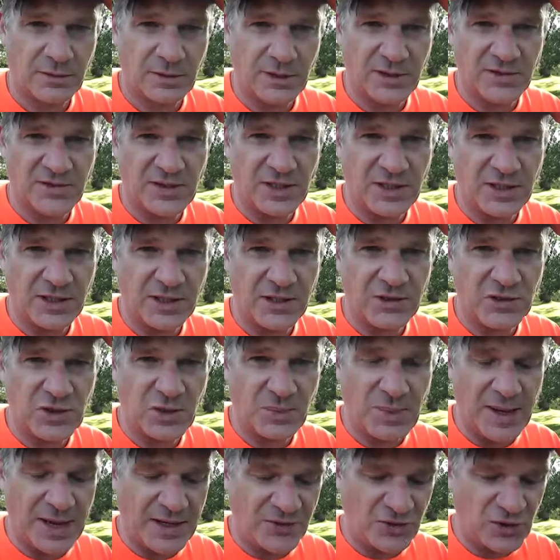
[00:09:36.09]
It's not like a
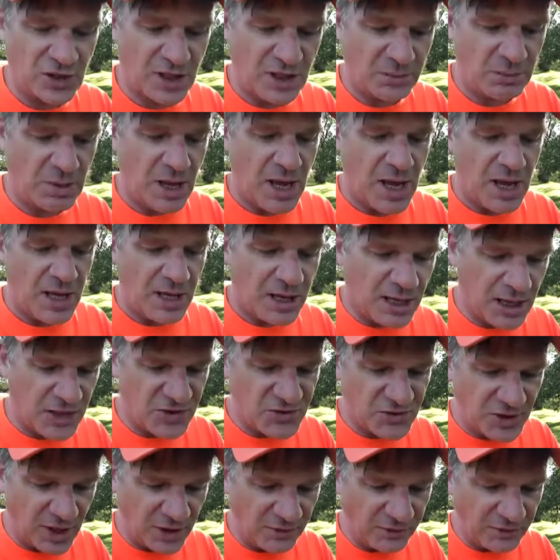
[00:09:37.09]
Jumanji game.
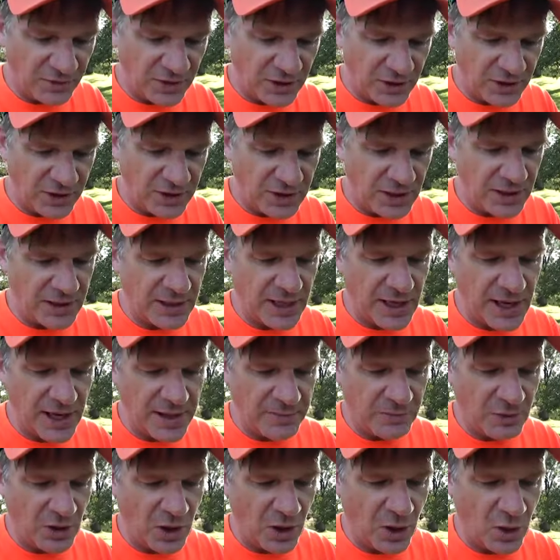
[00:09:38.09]
It's definitely a
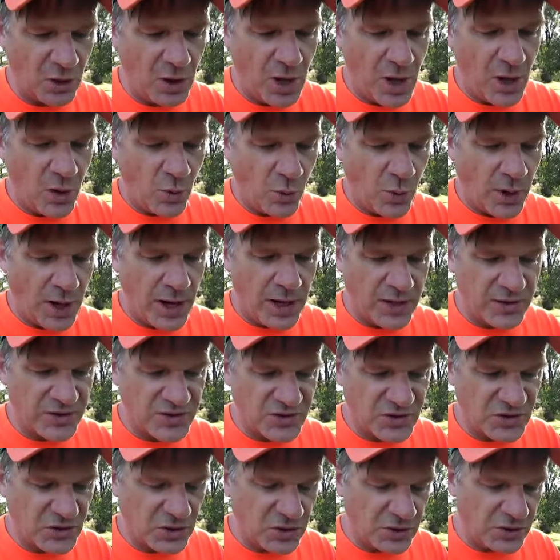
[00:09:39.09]
game, though, where
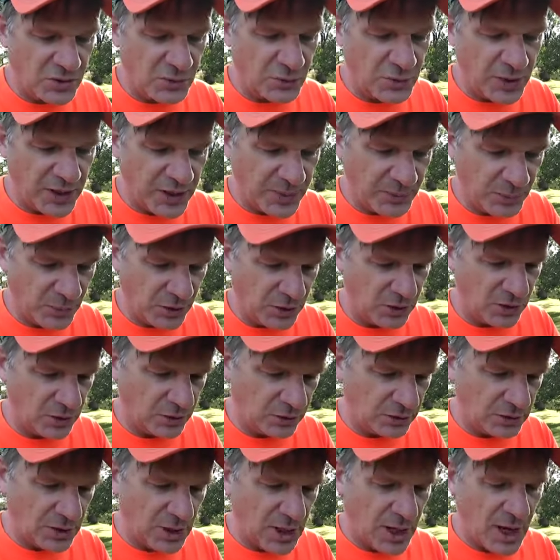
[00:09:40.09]
certain
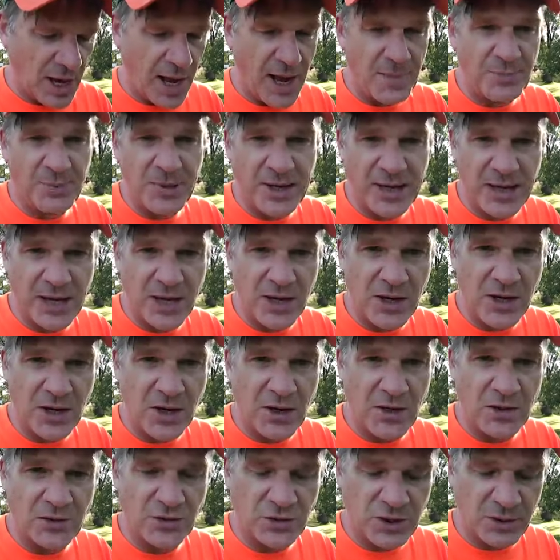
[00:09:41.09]
people
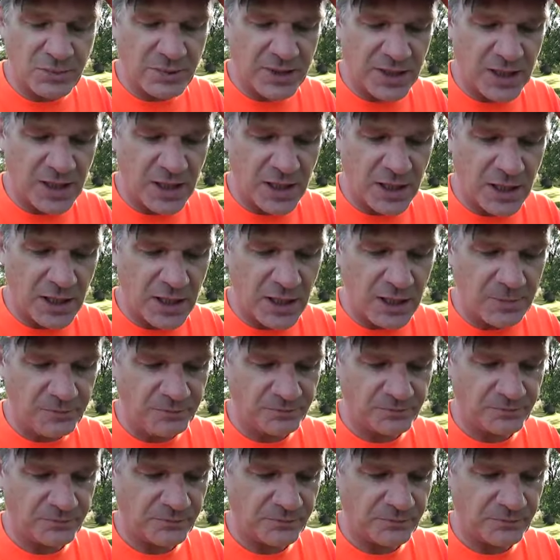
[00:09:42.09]
appear to be